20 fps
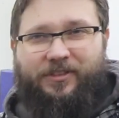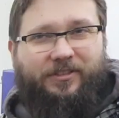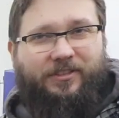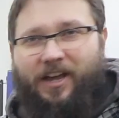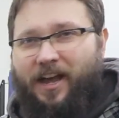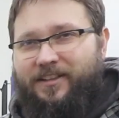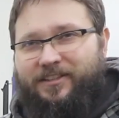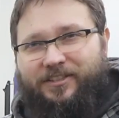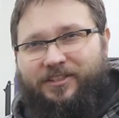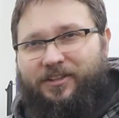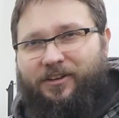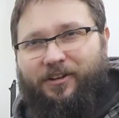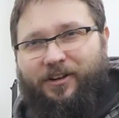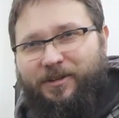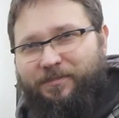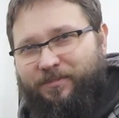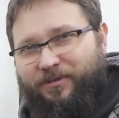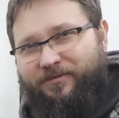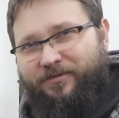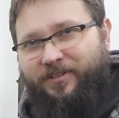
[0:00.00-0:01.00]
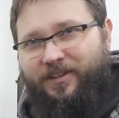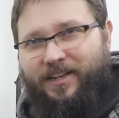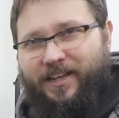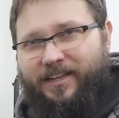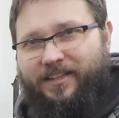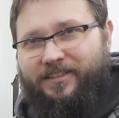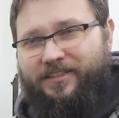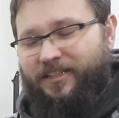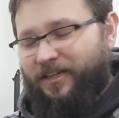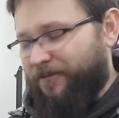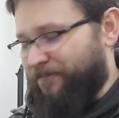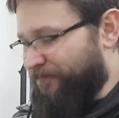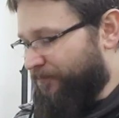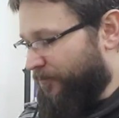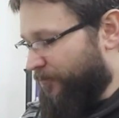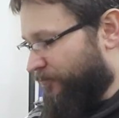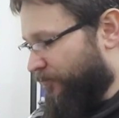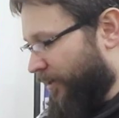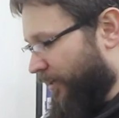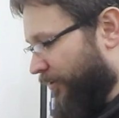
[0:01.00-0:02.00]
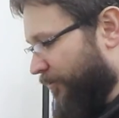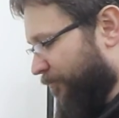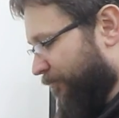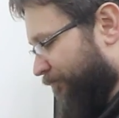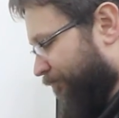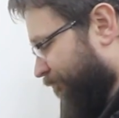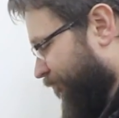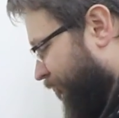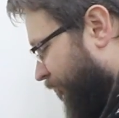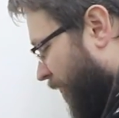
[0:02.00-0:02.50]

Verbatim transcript: that type of a laser? Well,